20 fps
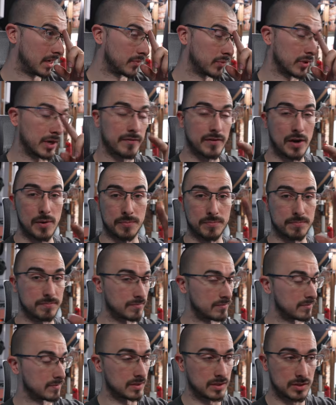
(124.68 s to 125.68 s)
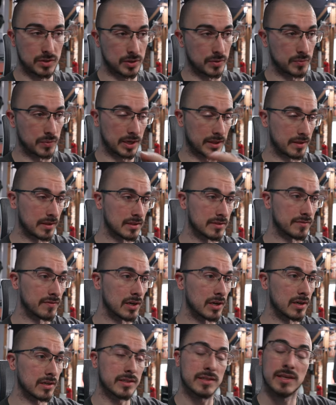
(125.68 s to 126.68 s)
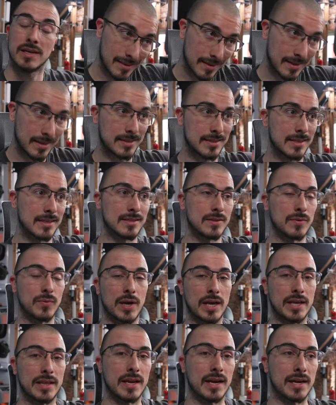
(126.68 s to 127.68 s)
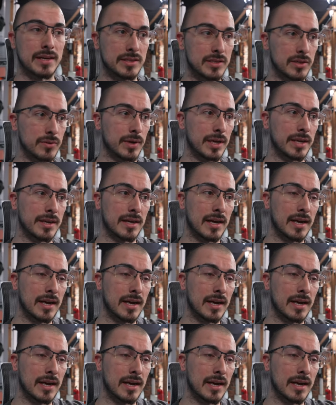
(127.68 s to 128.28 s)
And whenever I'm doing one of these vlogs, this is the way that I do it.